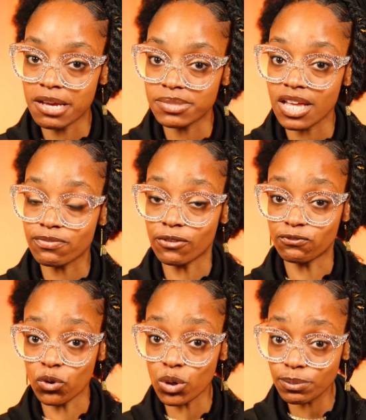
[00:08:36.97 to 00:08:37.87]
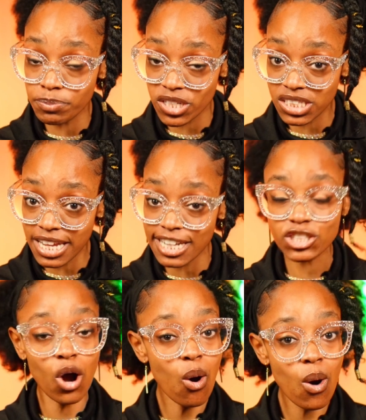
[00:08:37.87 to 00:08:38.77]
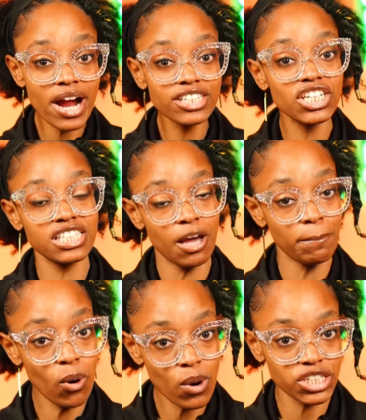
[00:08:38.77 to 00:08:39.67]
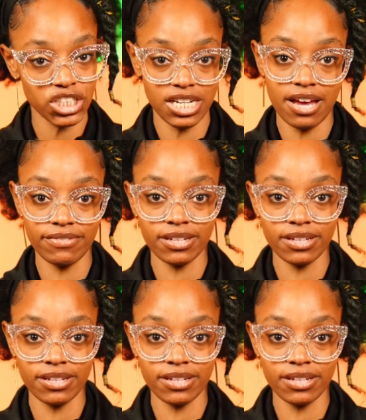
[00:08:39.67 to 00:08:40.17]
himself the full percentage or just a portion of